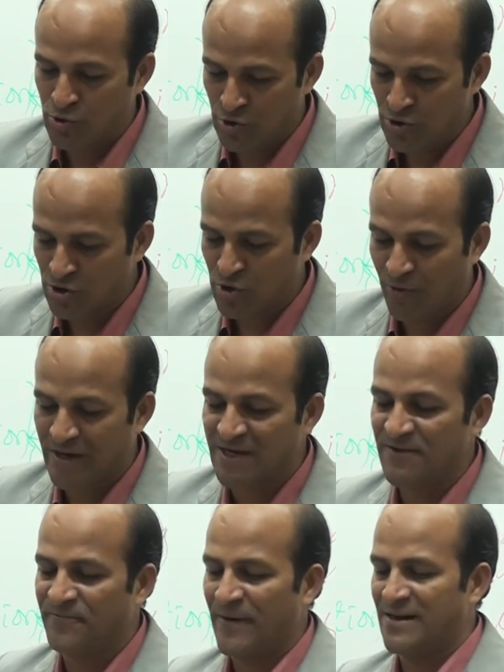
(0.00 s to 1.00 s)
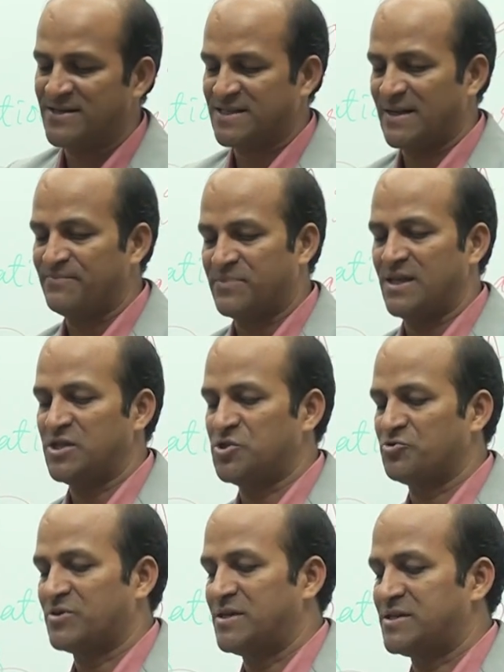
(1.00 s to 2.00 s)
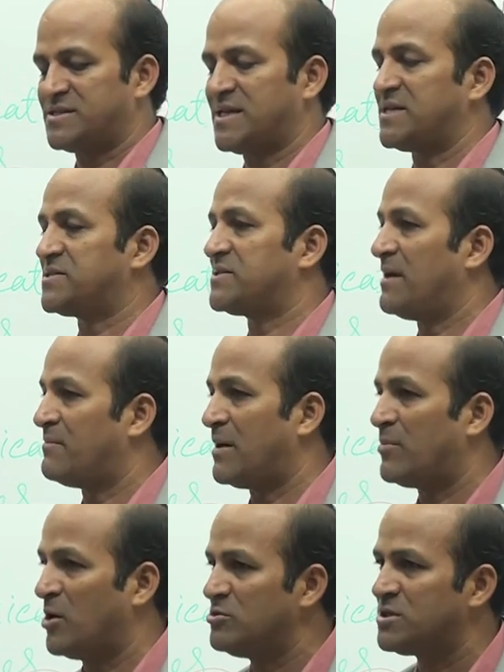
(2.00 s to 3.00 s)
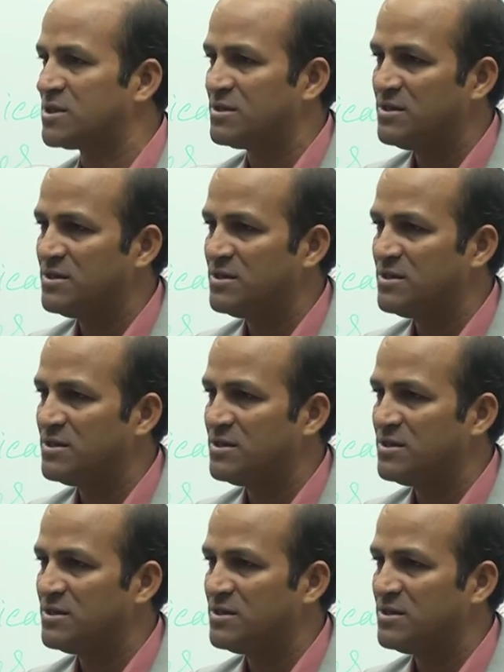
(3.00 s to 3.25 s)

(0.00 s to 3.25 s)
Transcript: do you quickly find something to criticize them about?